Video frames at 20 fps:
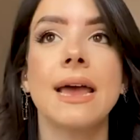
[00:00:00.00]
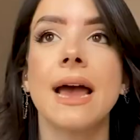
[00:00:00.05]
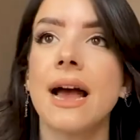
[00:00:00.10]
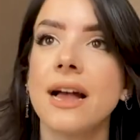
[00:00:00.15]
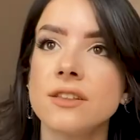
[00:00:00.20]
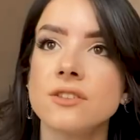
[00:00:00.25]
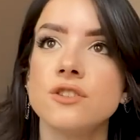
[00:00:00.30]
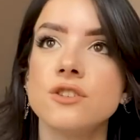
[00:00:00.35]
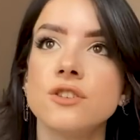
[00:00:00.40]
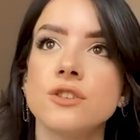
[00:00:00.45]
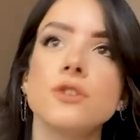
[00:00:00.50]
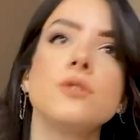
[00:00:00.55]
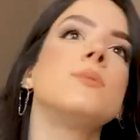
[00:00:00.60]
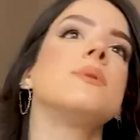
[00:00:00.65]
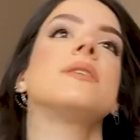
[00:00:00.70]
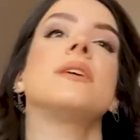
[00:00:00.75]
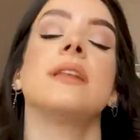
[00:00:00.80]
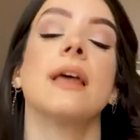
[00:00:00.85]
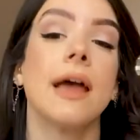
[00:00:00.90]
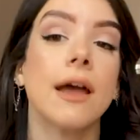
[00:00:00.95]
It had to do
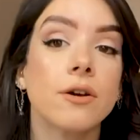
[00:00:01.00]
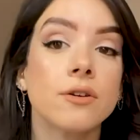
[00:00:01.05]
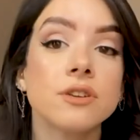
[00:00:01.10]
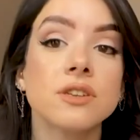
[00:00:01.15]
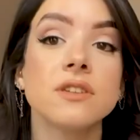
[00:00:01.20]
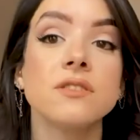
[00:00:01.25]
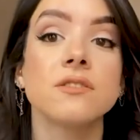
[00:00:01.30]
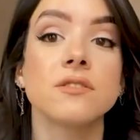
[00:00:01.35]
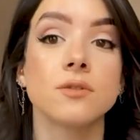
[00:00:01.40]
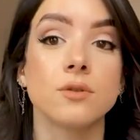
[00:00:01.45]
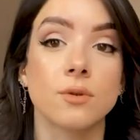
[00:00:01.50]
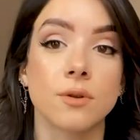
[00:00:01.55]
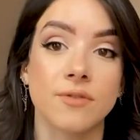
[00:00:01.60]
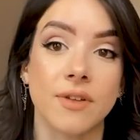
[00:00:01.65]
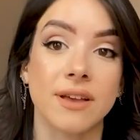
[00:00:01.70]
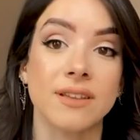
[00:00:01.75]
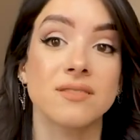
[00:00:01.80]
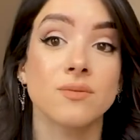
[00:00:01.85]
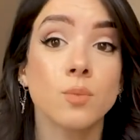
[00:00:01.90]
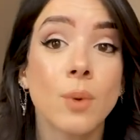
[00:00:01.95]
with inheritance and all of
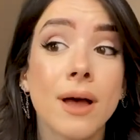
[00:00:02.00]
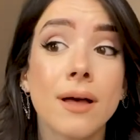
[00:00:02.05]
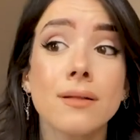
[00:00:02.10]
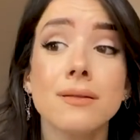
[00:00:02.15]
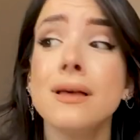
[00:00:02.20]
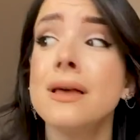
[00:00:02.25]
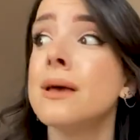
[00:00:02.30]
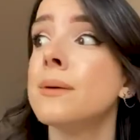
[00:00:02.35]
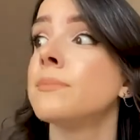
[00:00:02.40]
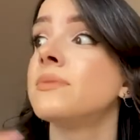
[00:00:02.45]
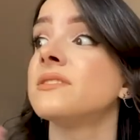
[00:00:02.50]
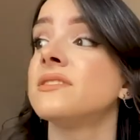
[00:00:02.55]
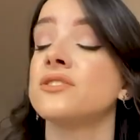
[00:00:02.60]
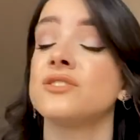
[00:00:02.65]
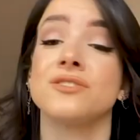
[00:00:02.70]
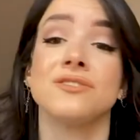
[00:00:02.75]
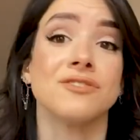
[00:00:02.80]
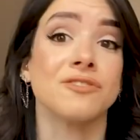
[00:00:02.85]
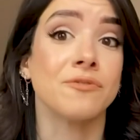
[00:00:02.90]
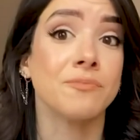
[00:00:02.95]
that as well,
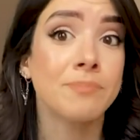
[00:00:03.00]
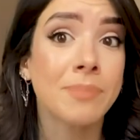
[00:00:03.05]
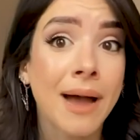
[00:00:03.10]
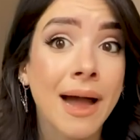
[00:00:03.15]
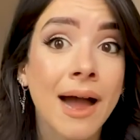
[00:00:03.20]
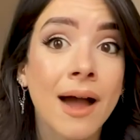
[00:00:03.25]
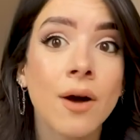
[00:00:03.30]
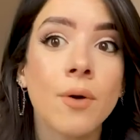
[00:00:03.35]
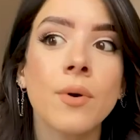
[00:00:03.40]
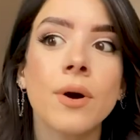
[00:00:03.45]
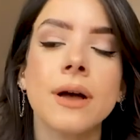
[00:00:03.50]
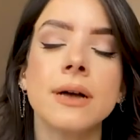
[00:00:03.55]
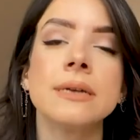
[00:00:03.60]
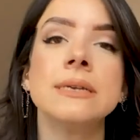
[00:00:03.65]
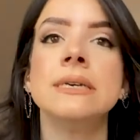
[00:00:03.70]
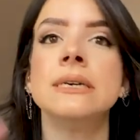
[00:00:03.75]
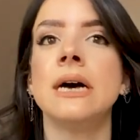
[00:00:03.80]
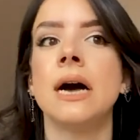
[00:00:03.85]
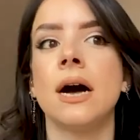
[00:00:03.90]
positions of power,